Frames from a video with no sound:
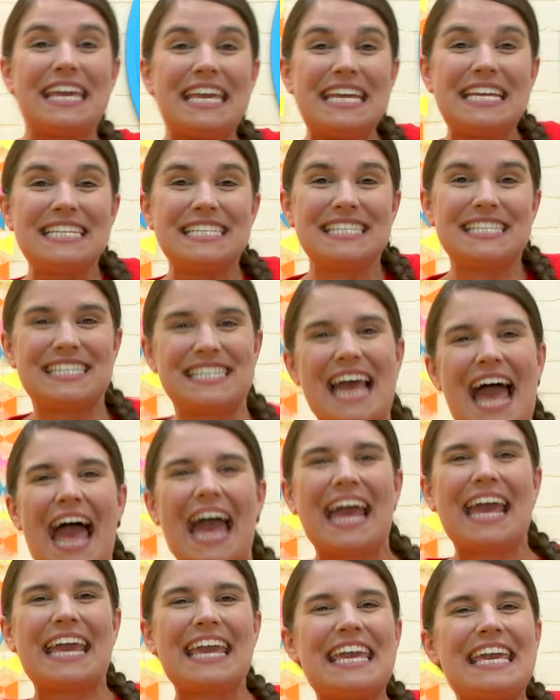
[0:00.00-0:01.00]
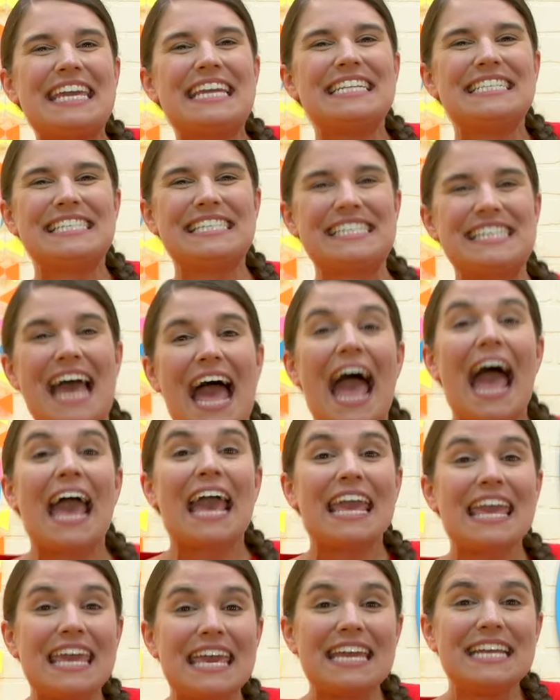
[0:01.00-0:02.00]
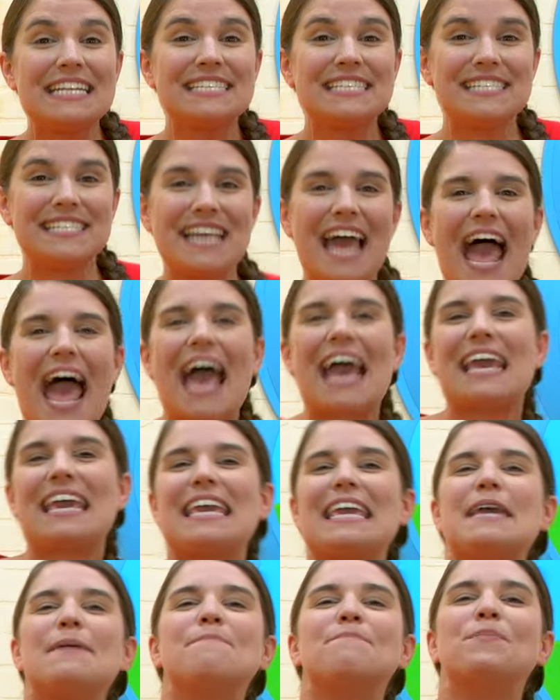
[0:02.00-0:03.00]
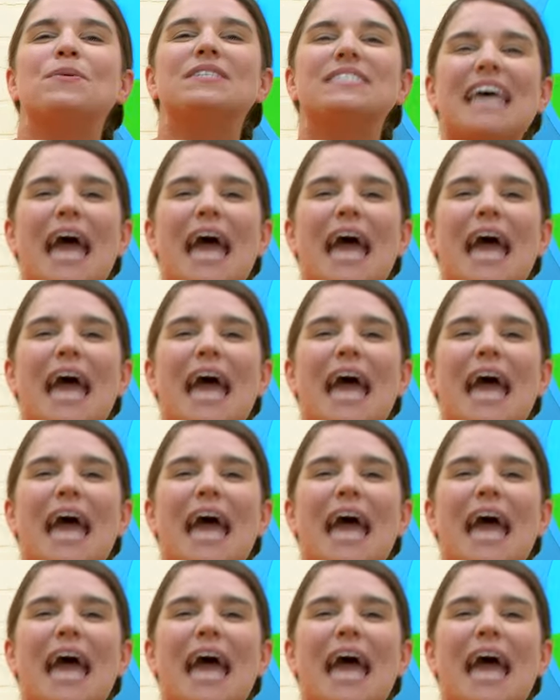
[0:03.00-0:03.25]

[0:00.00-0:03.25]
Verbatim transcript: eat, eat, eat eeples